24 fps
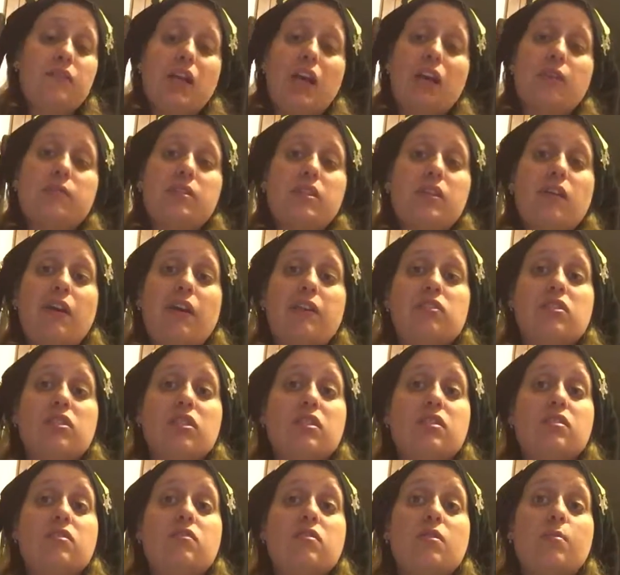time to actually
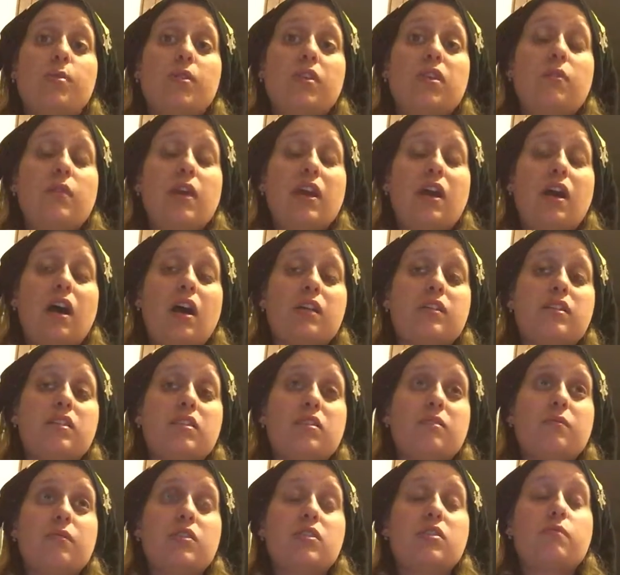do the pull-away
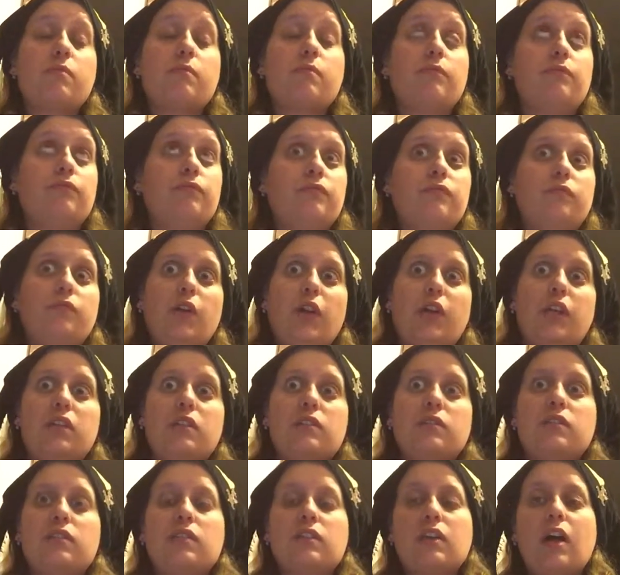costume, which
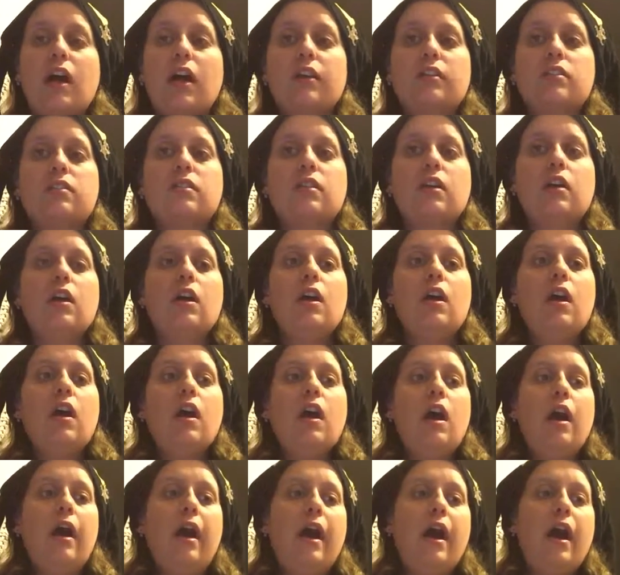freaking sucks,
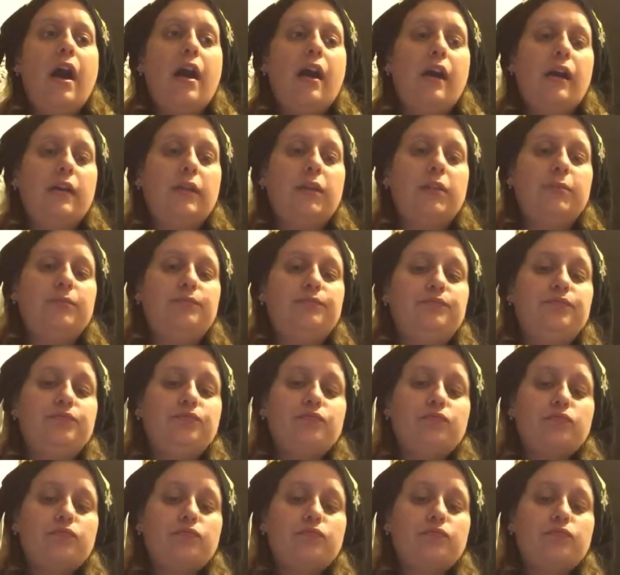but